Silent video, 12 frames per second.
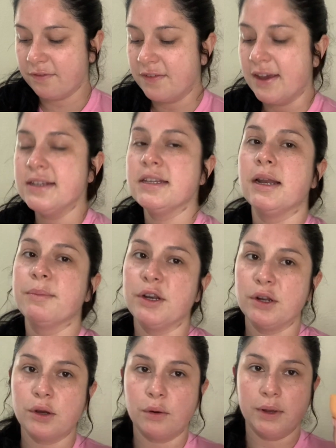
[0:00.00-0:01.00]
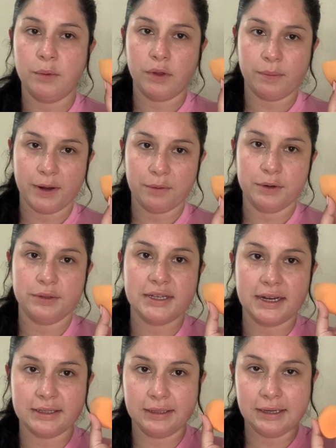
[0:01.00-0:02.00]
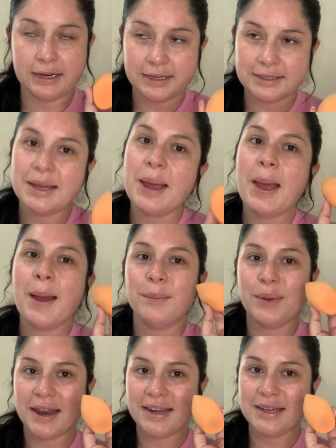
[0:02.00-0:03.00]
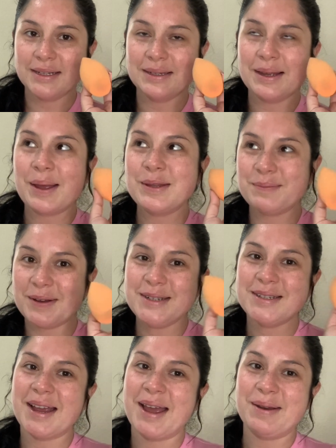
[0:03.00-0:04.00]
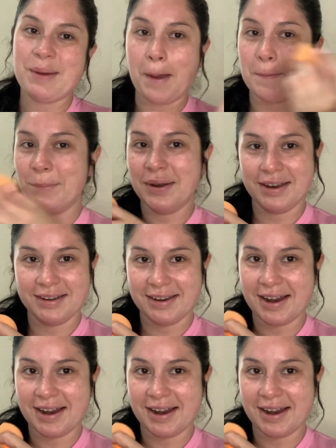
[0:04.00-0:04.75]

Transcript: face, and I'm gonna go in with my Real Techniques blending sponge and blend it